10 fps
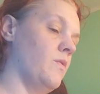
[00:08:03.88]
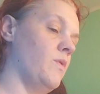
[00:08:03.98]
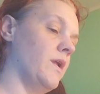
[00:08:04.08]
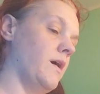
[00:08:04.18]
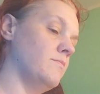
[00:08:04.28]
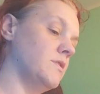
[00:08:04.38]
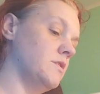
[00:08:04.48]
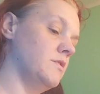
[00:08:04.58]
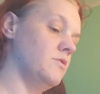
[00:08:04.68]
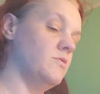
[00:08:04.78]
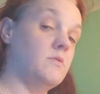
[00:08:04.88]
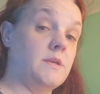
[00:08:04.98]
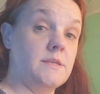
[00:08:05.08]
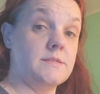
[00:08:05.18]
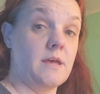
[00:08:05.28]
what I'm going to do
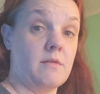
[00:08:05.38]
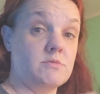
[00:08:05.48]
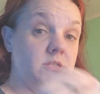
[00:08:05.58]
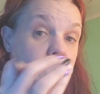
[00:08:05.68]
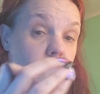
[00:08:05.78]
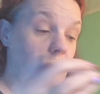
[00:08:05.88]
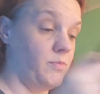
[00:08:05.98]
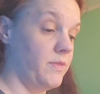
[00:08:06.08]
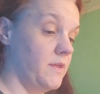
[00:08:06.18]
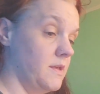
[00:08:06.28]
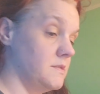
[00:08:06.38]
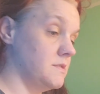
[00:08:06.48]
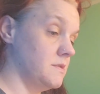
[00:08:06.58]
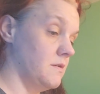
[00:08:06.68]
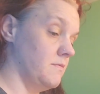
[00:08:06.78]
is I'm just going to open
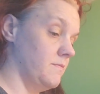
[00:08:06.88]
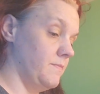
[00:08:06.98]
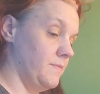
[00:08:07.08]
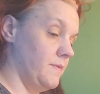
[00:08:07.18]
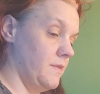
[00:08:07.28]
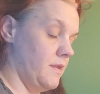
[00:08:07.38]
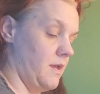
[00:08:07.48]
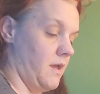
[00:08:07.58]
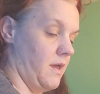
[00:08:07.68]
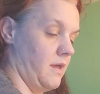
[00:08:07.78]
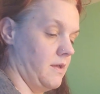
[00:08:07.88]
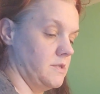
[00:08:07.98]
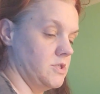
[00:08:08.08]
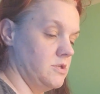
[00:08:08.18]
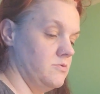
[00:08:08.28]
this and
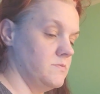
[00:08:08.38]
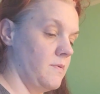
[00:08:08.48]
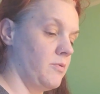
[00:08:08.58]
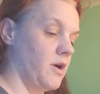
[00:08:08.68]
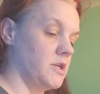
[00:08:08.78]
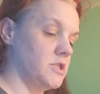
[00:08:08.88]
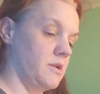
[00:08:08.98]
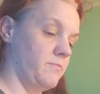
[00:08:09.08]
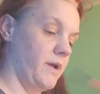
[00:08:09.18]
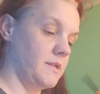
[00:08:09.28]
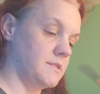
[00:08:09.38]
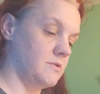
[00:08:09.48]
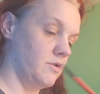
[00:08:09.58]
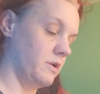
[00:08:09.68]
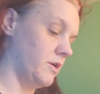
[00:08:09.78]
use my brush and paint it
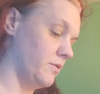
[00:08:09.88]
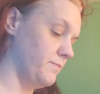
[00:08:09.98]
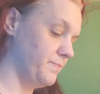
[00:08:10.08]
on here.